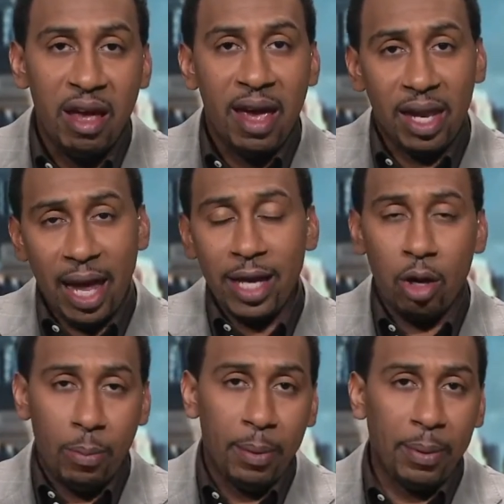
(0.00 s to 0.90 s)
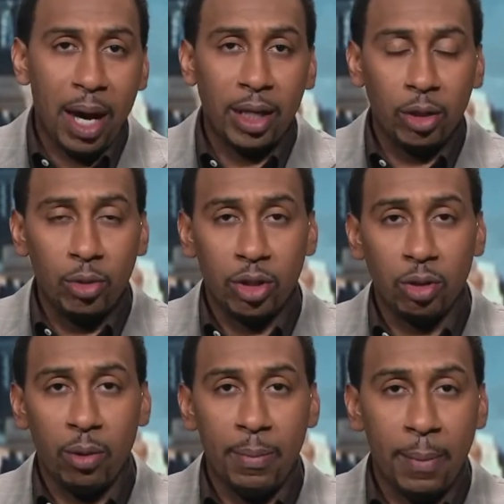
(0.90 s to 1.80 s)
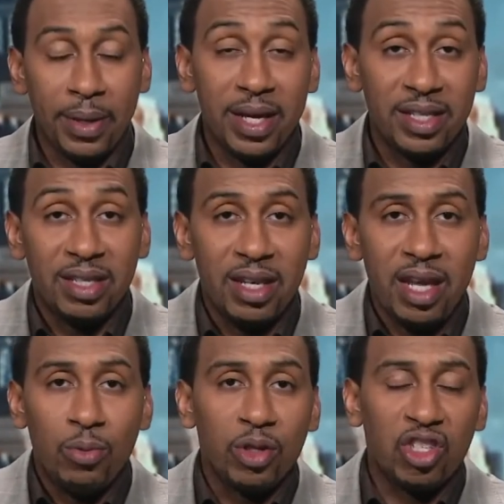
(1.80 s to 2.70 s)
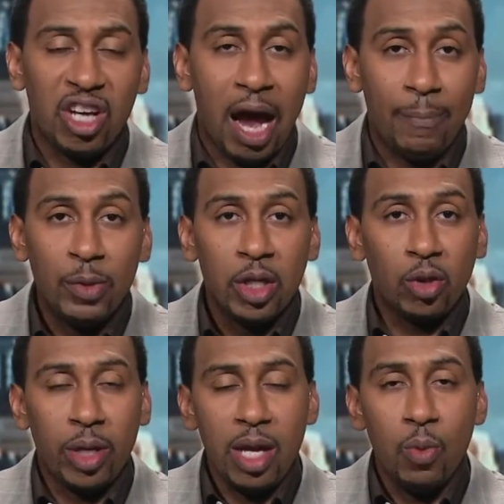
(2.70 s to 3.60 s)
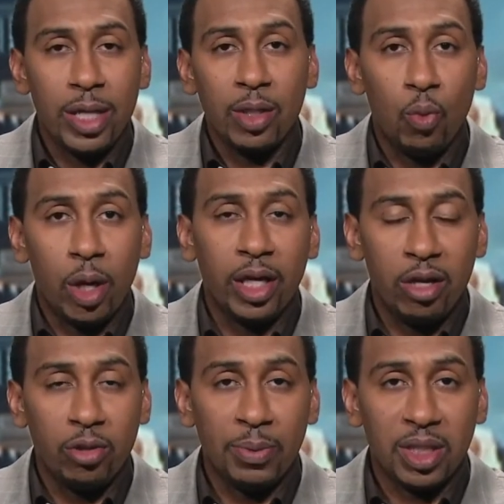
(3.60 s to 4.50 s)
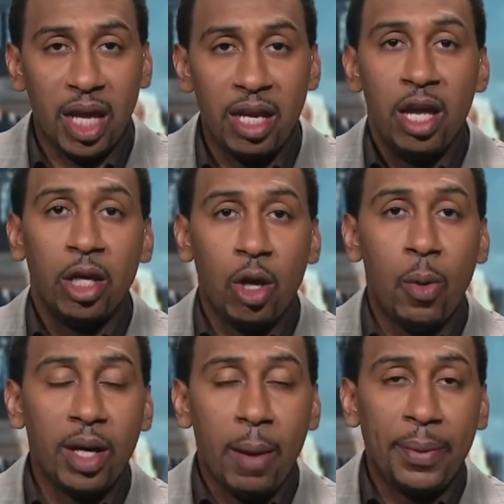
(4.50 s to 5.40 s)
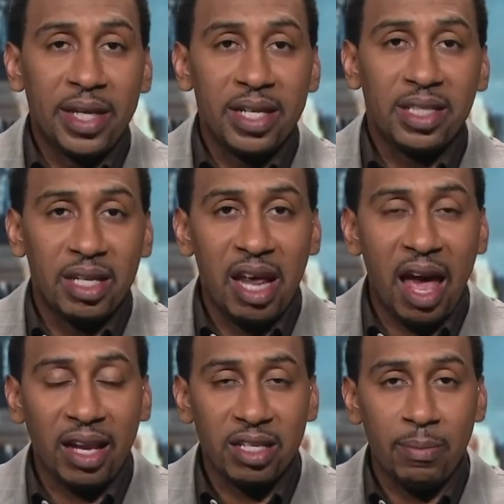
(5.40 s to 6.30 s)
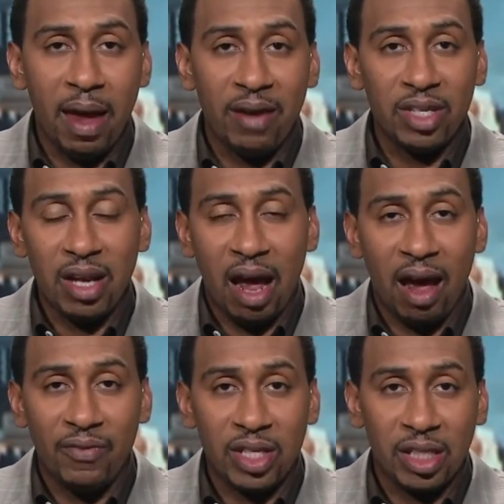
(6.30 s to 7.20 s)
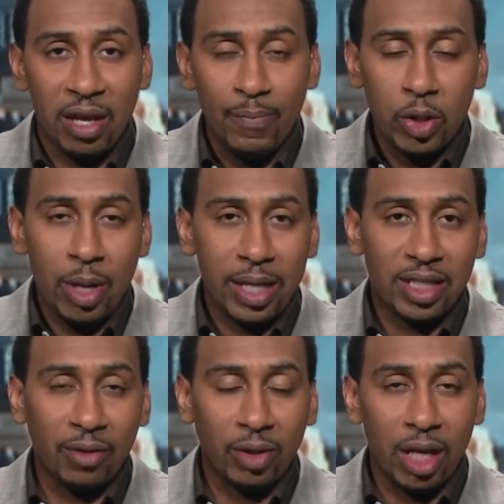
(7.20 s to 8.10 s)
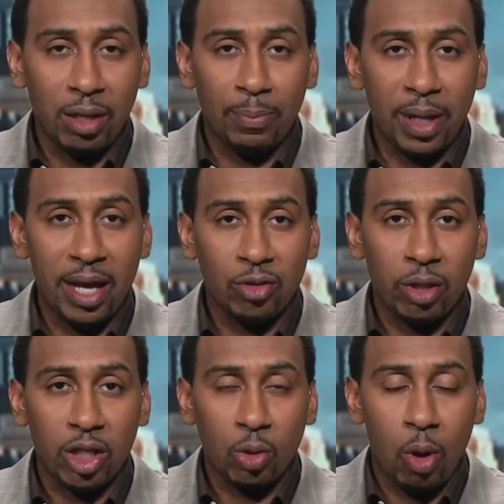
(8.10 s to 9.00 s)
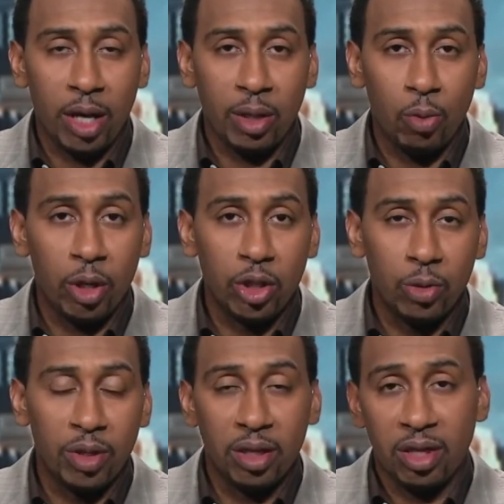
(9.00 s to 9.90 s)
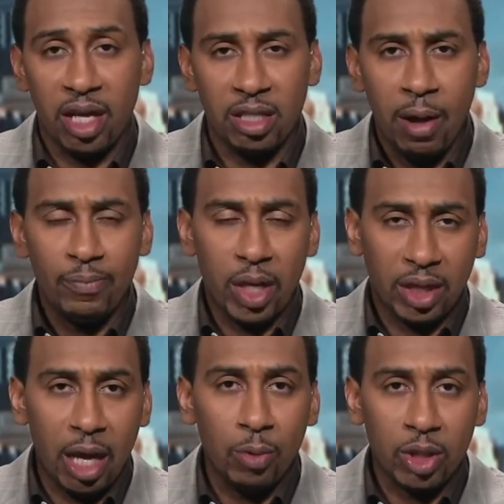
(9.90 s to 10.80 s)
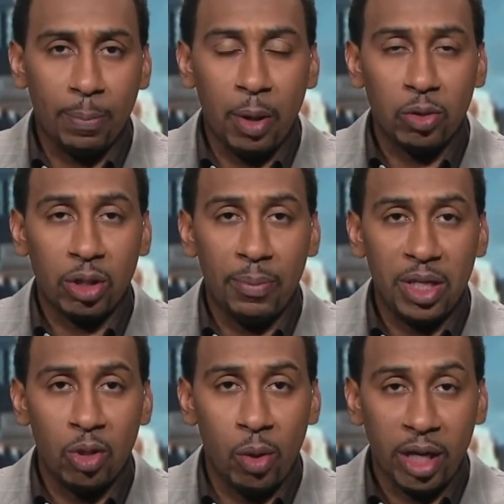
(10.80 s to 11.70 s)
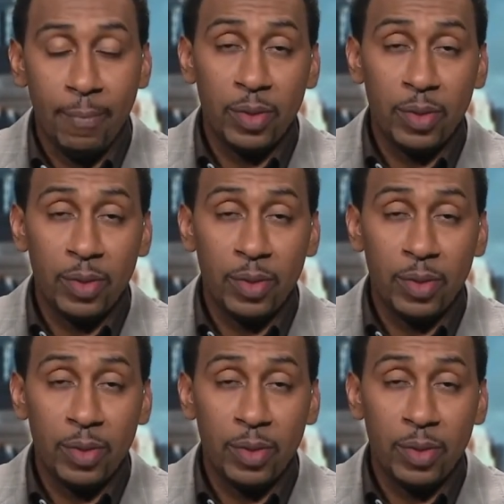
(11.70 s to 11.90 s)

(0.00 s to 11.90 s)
And like Kobe Bryant alluded to, remember, his knee was shot. So he wasn't 100% going up against the Dallas Mavs. And obviously, you had several other players on the squad that weren't doing the things that they were supposed to be doing.